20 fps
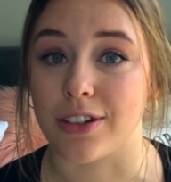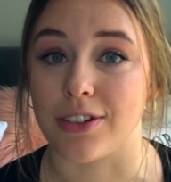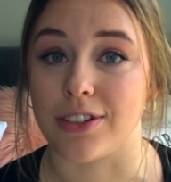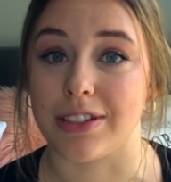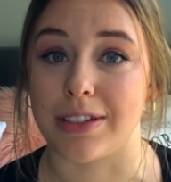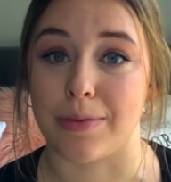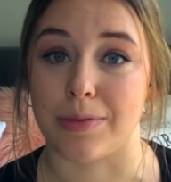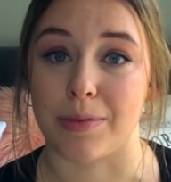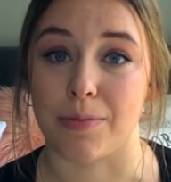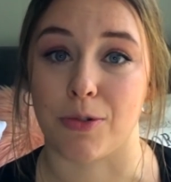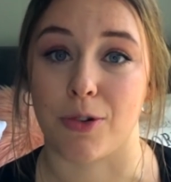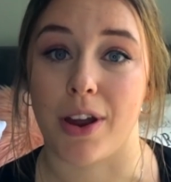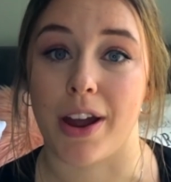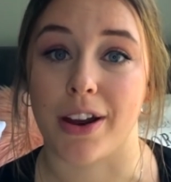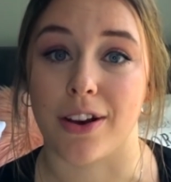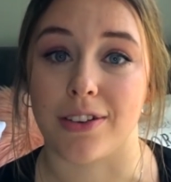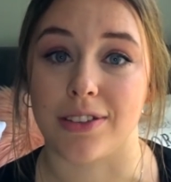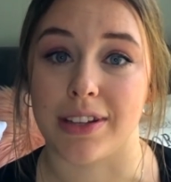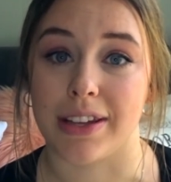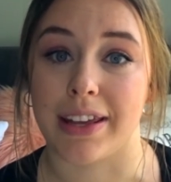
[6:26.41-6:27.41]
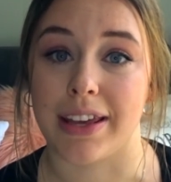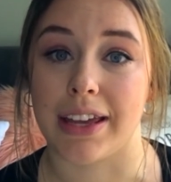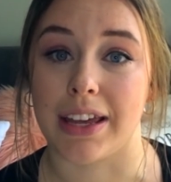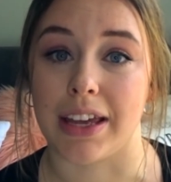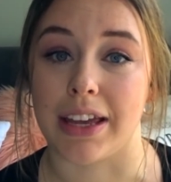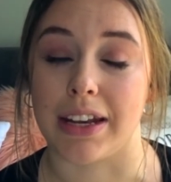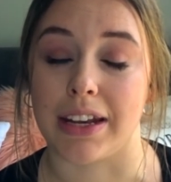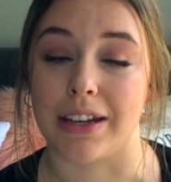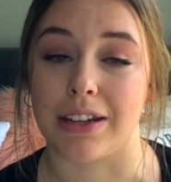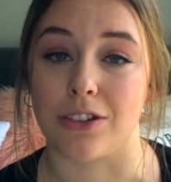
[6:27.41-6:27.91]
I just dip some crackers in
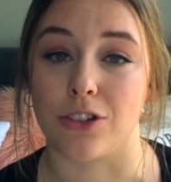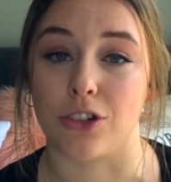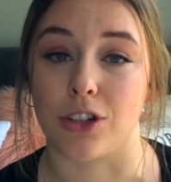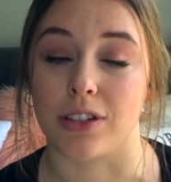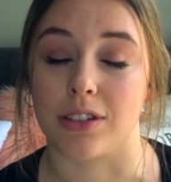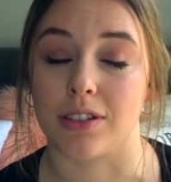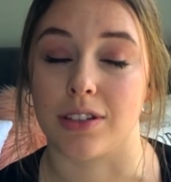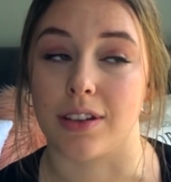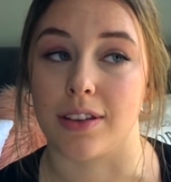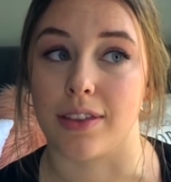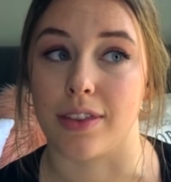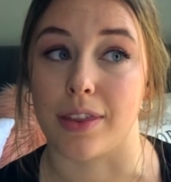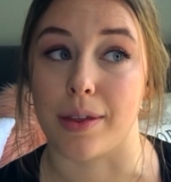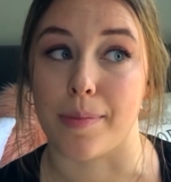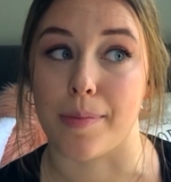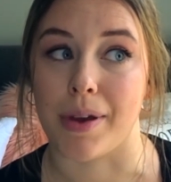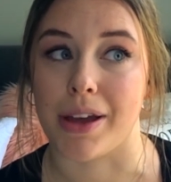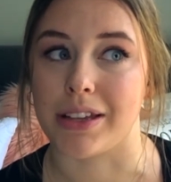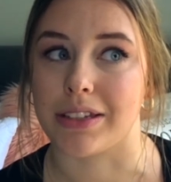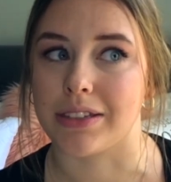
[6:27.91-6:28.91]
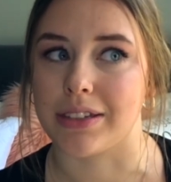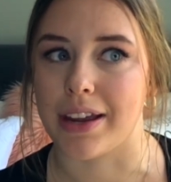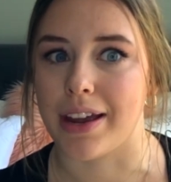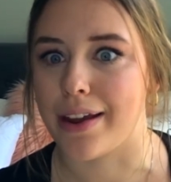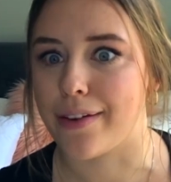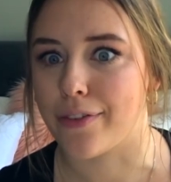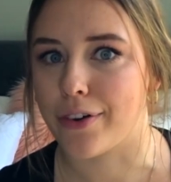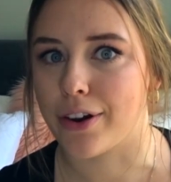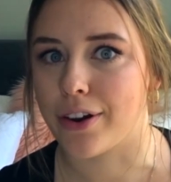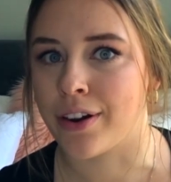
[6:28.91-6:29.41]
it and it is just the best
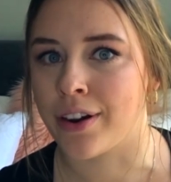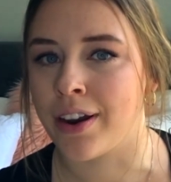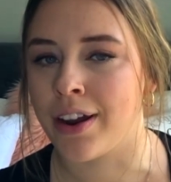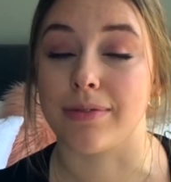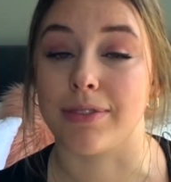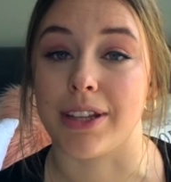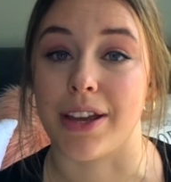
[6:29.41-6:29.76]
ever.